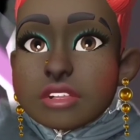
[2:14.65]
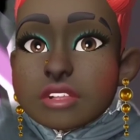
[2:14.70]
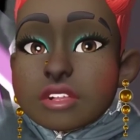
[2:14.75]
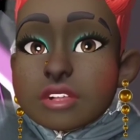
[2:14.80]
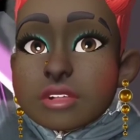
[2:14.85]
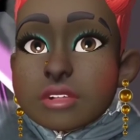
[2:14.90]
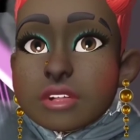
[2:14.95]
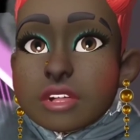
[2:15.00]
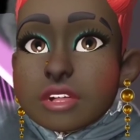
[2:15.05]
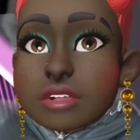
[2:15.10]
you
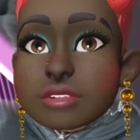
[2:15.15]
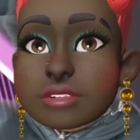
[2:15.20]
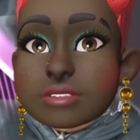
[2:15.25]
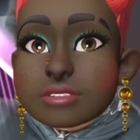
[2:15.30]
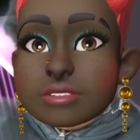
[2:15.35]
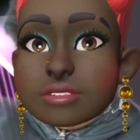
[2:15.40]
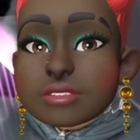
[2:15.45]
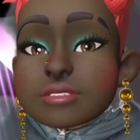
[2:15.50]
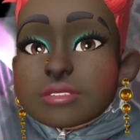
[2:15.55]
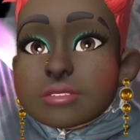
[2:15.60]
know,
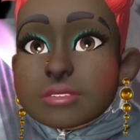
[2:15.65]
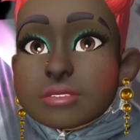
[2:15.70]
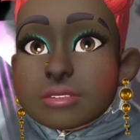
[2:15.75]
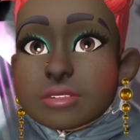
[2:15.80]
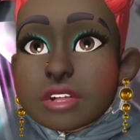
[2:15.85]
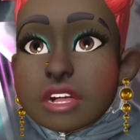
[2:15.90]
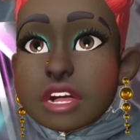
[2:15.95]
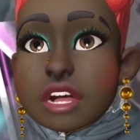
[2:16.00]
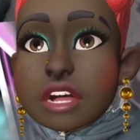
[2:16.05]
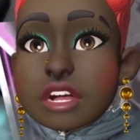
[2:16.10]

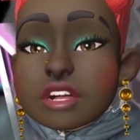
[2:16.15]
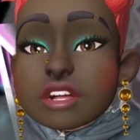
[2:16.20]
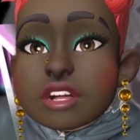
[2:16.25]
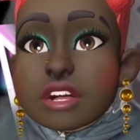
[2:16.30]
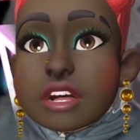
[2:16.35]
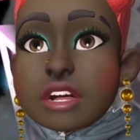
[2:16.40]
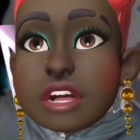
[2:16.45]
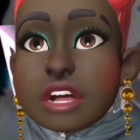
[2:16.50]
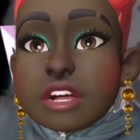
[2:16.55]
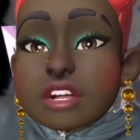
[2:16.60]

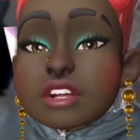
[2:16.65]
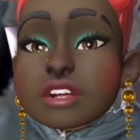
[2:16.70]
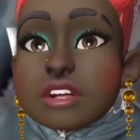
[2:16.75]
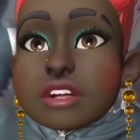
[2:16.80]
he he